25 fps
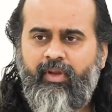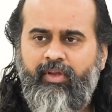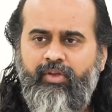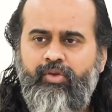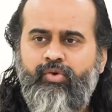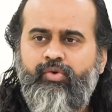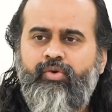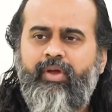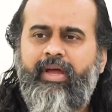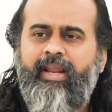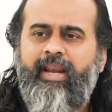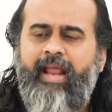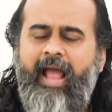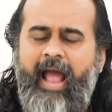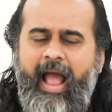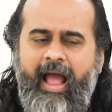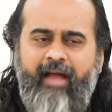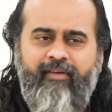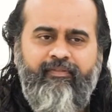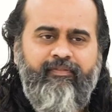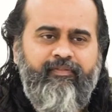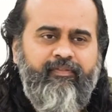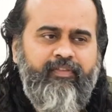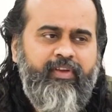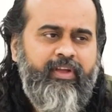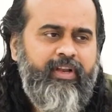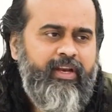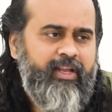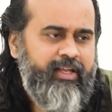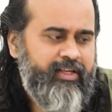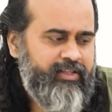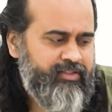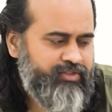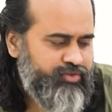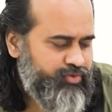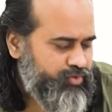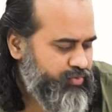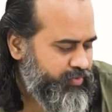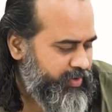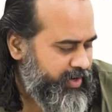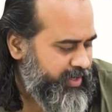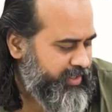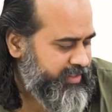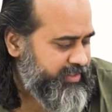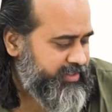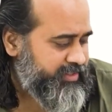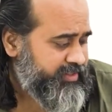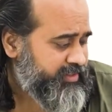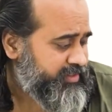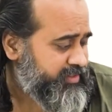You can have feelings
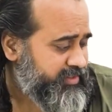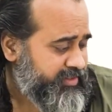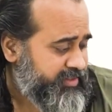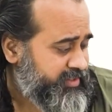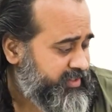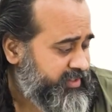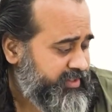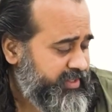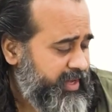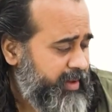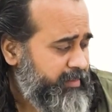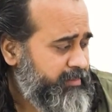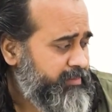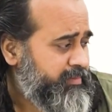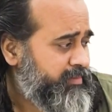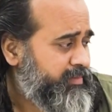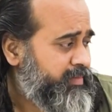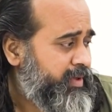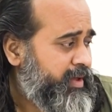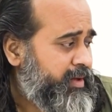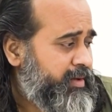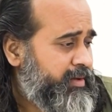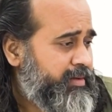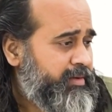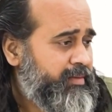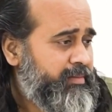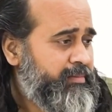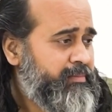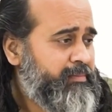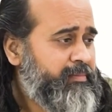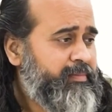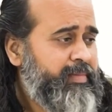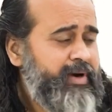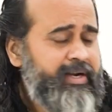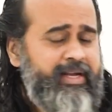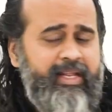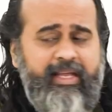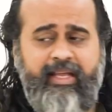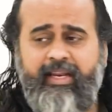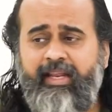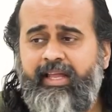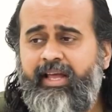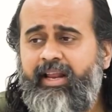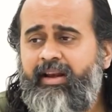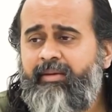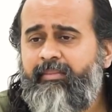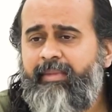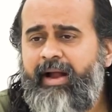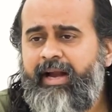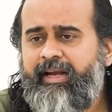towards some
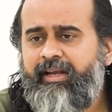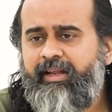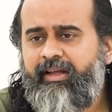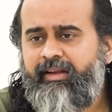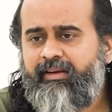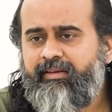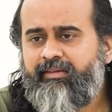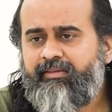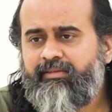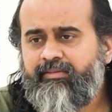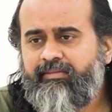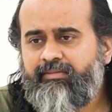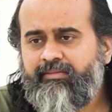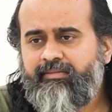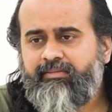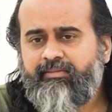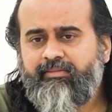material matter.